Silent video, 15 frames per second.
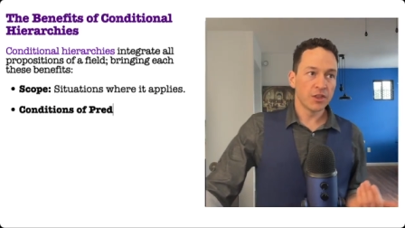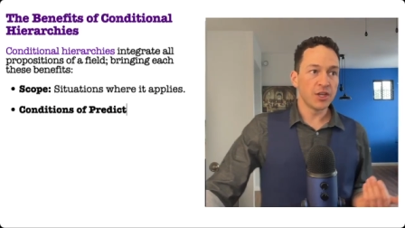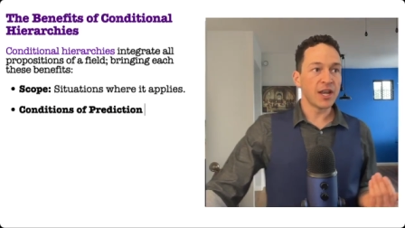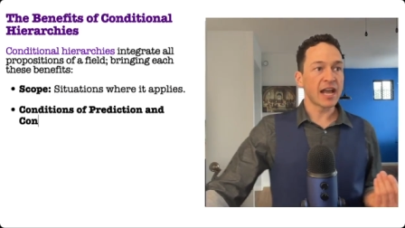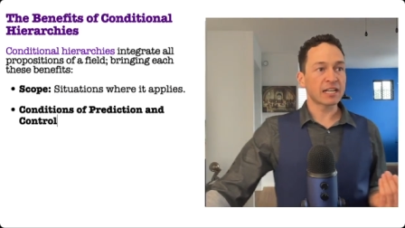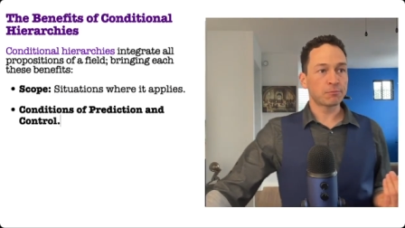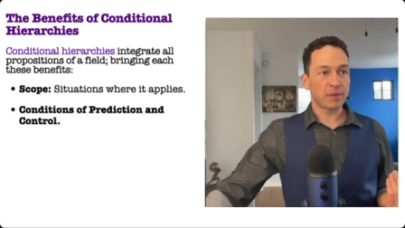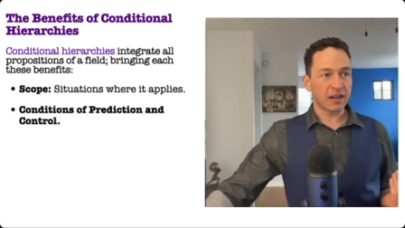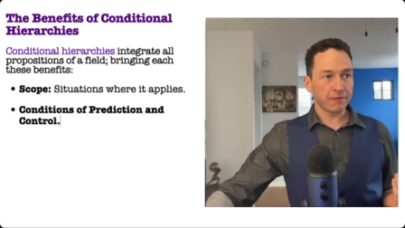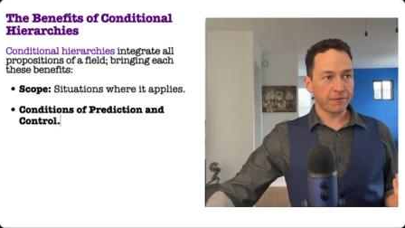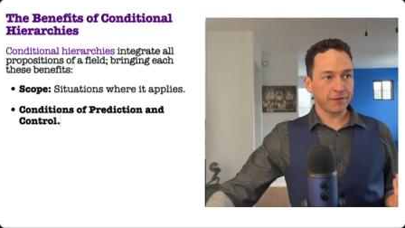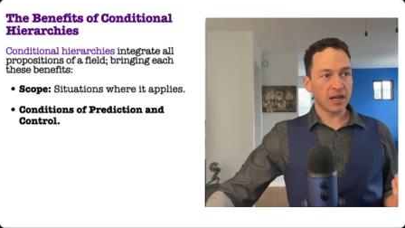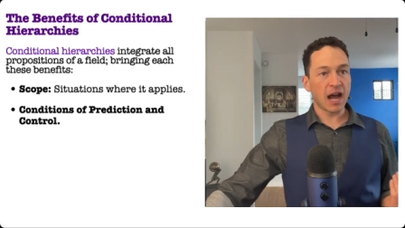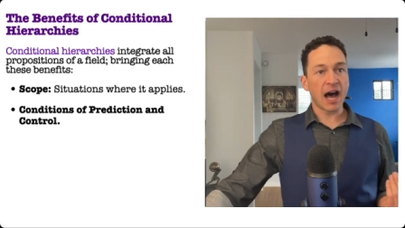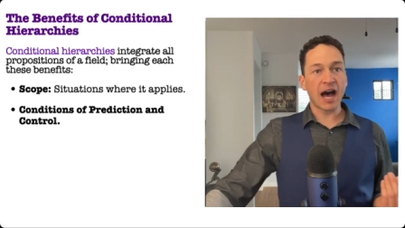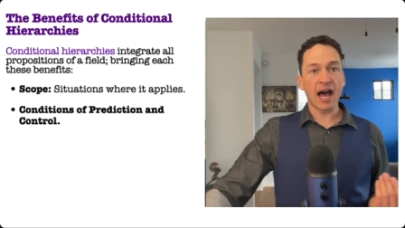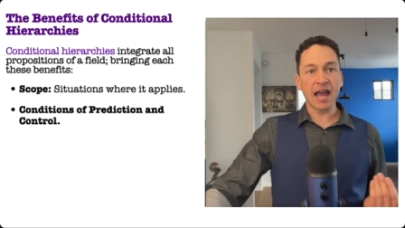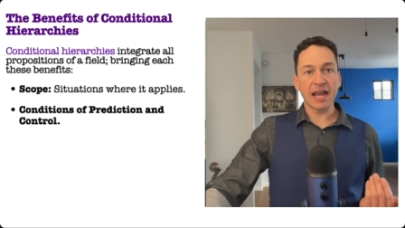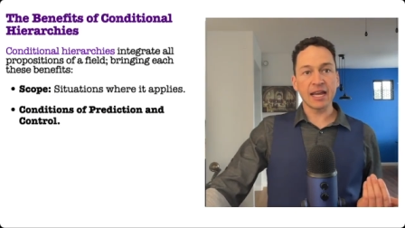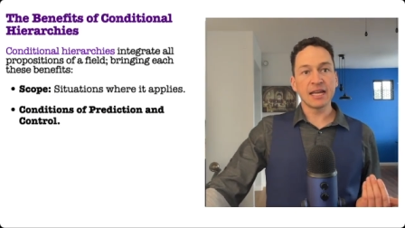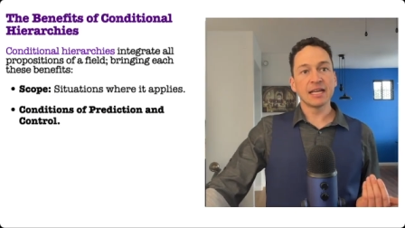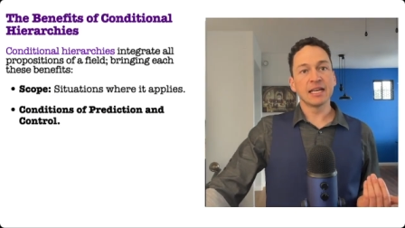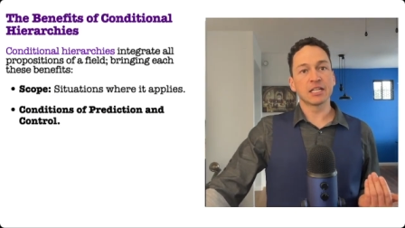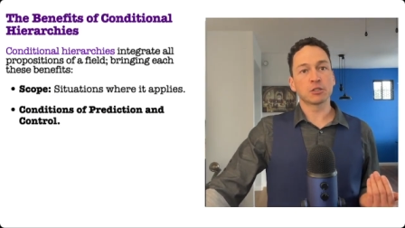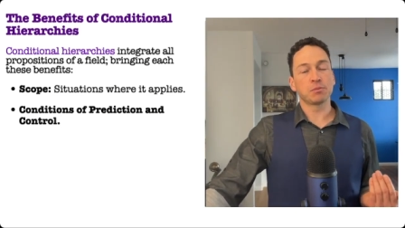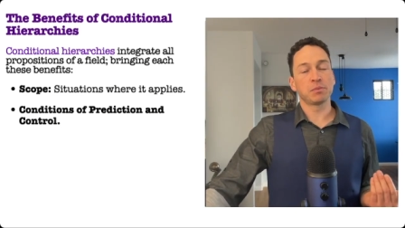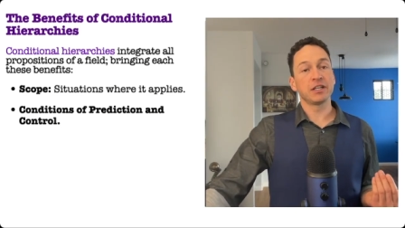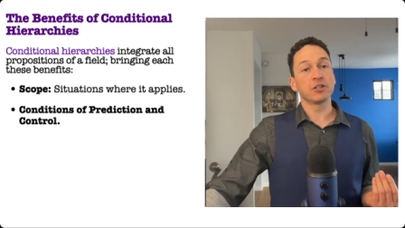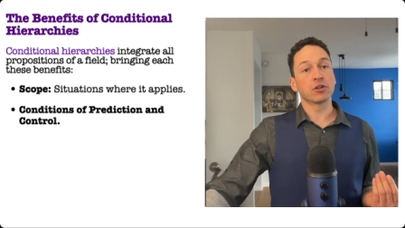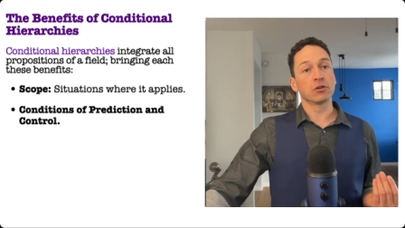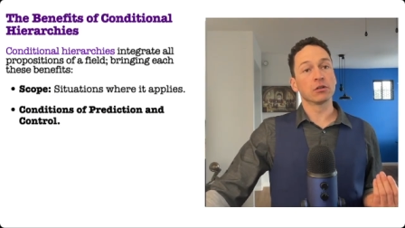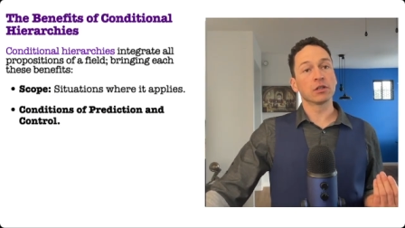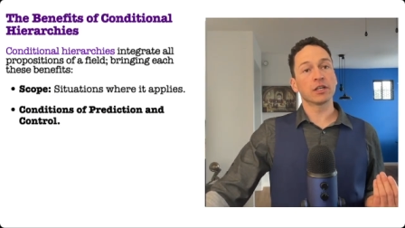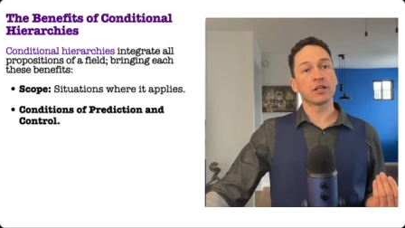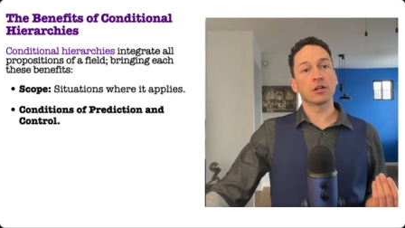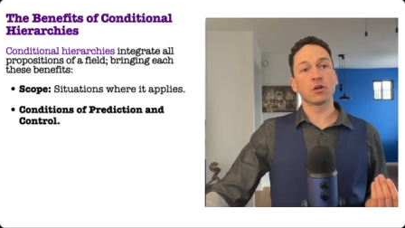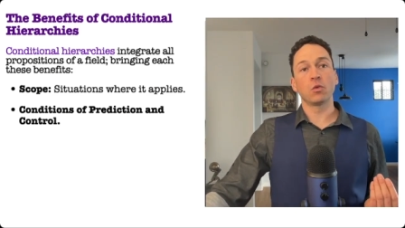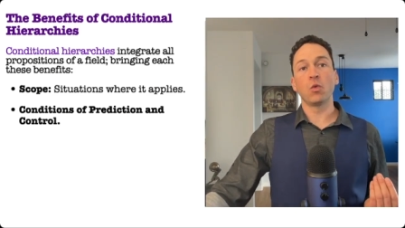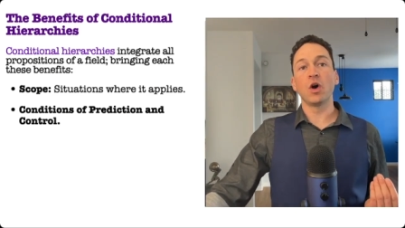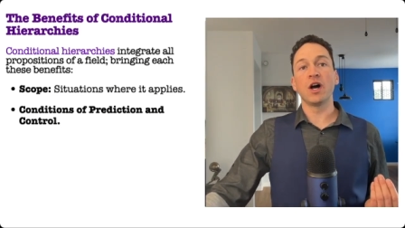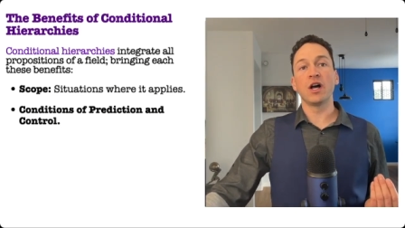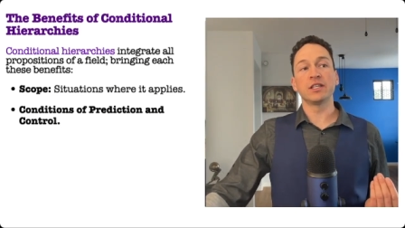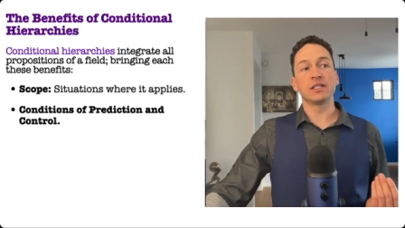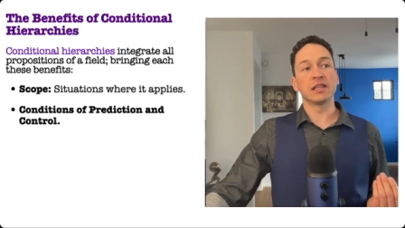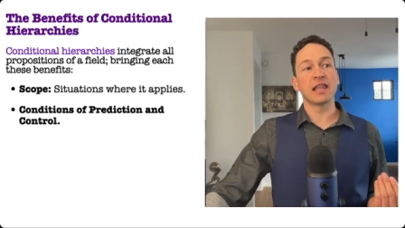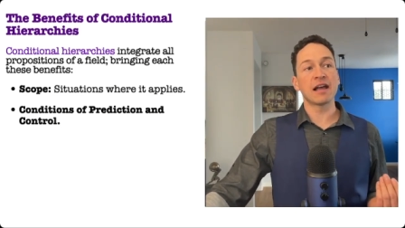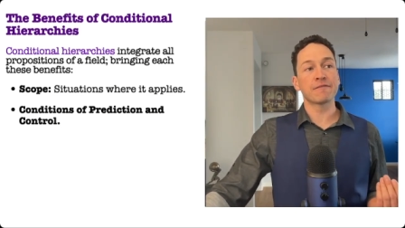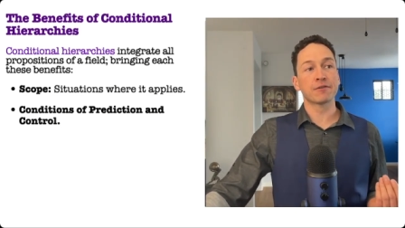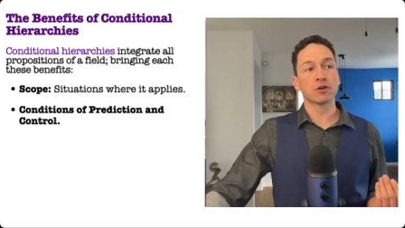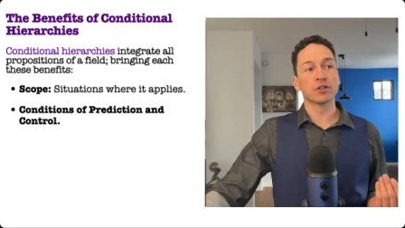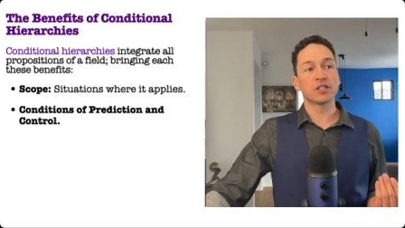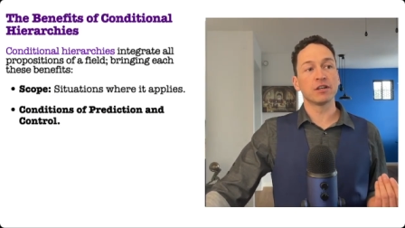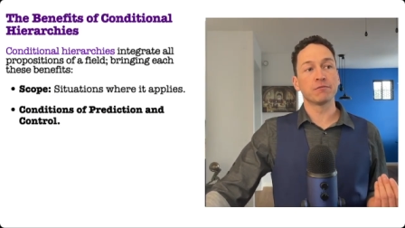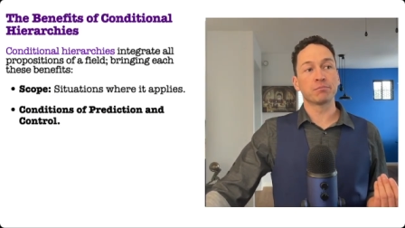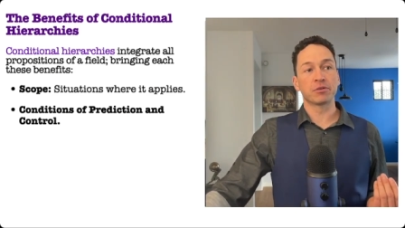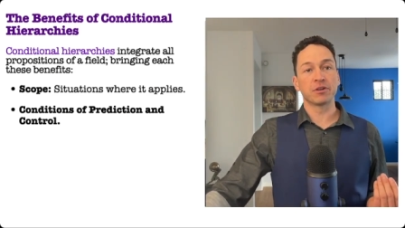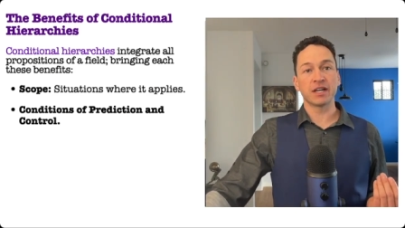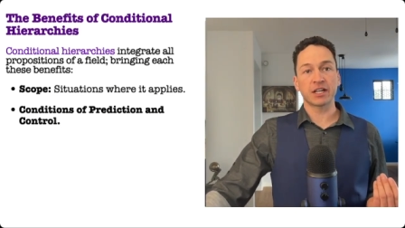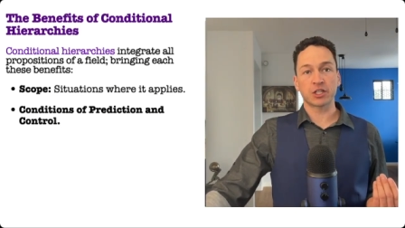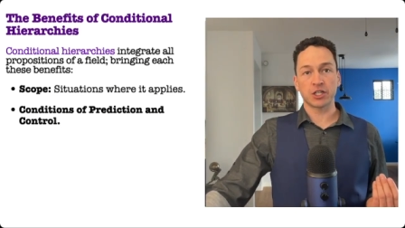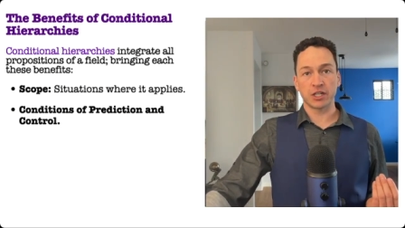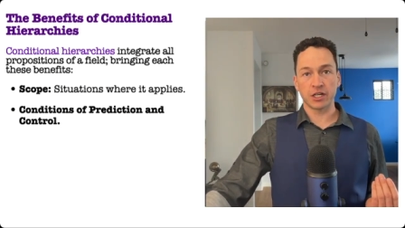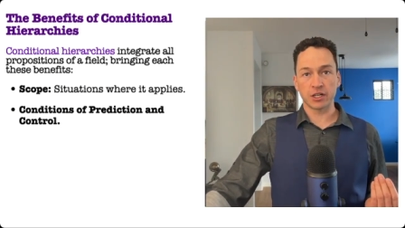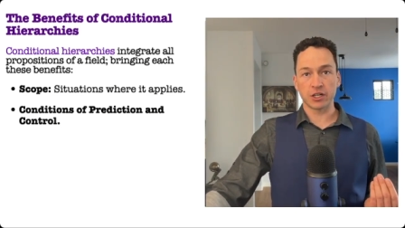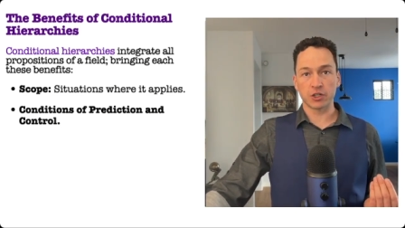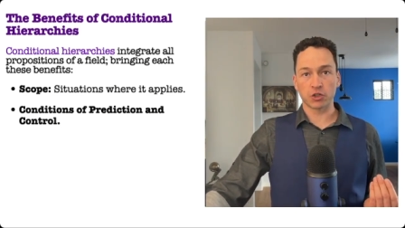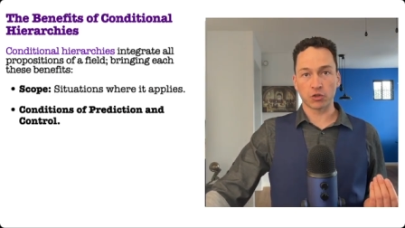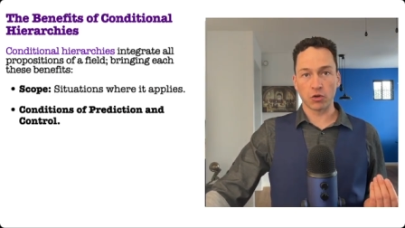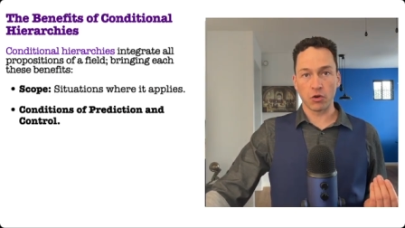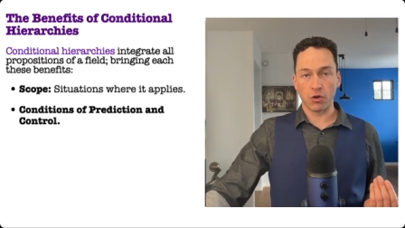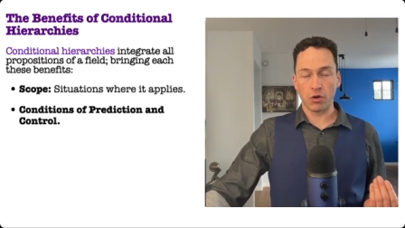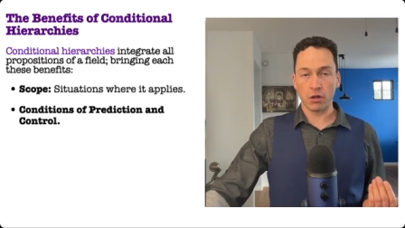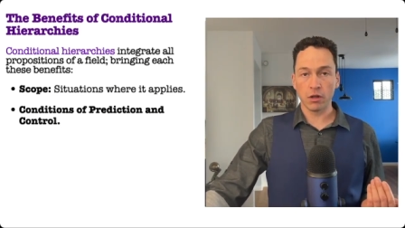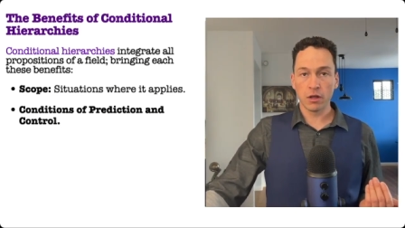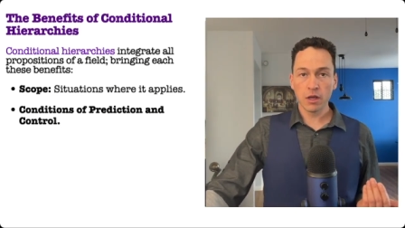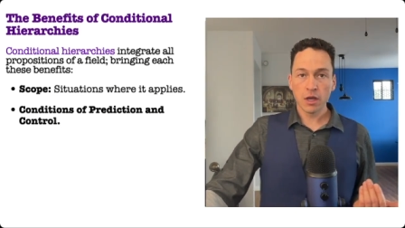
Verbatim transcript: The next benefit I explained earlier was levers of prediction and control.